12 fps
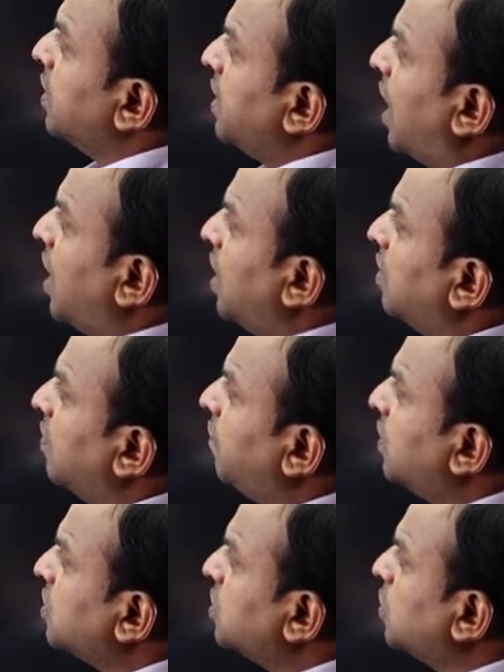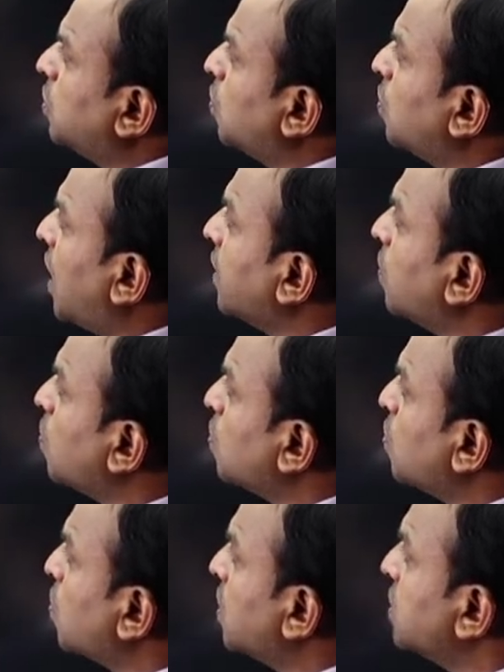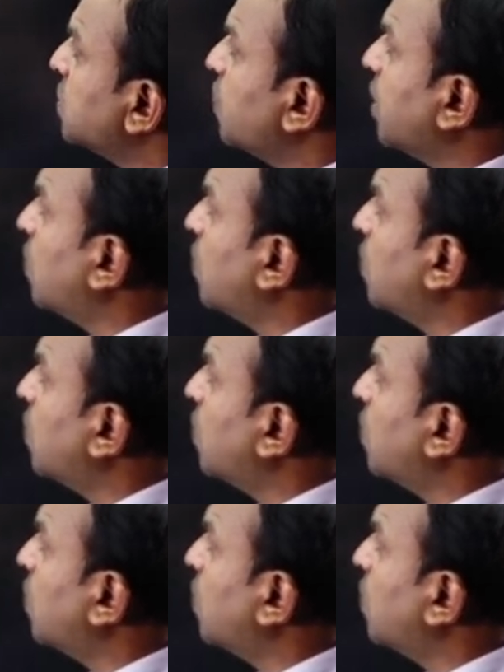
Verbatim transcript: Yeah. First, to draw the root locus, we